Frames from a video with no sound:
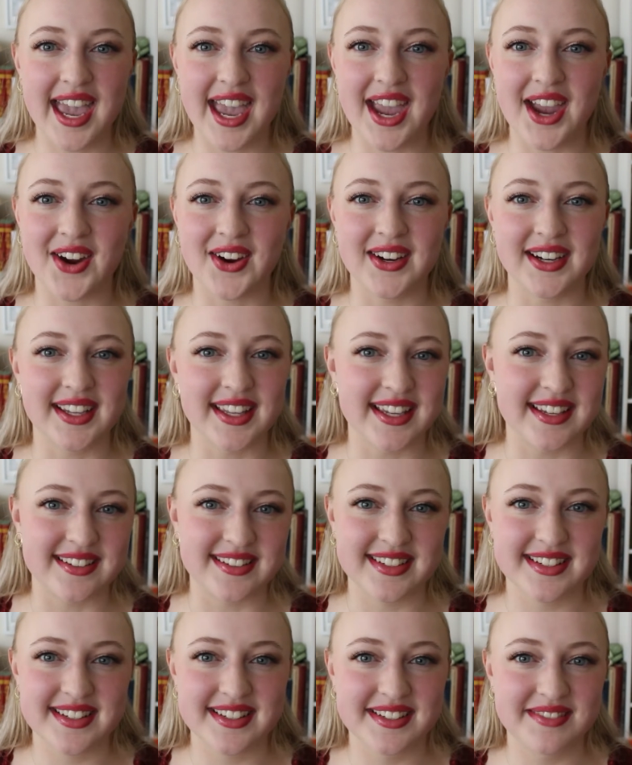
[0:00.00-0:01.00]

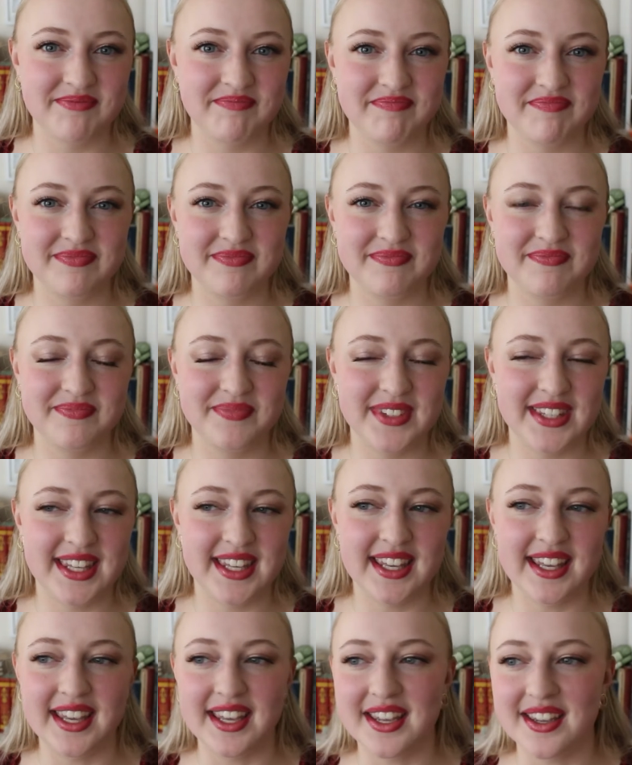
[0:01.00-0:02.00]
arrogant
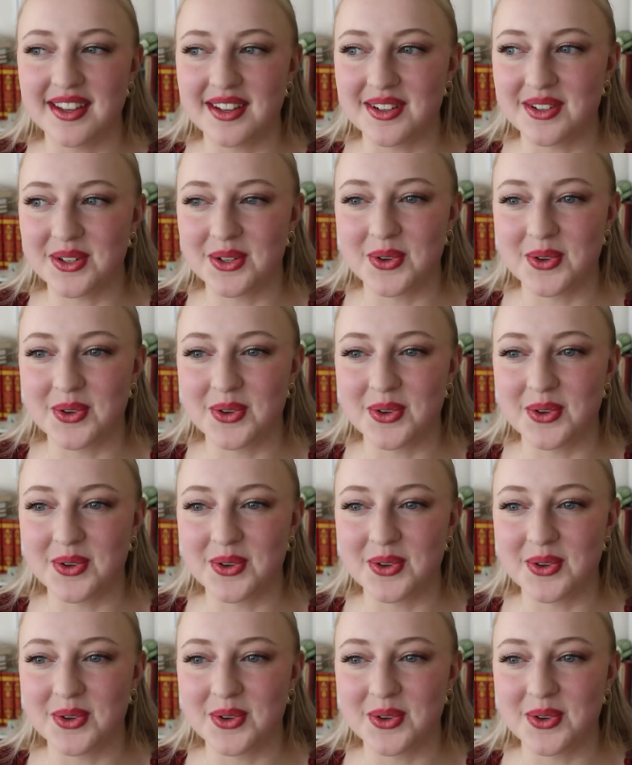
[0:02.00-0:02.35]
kid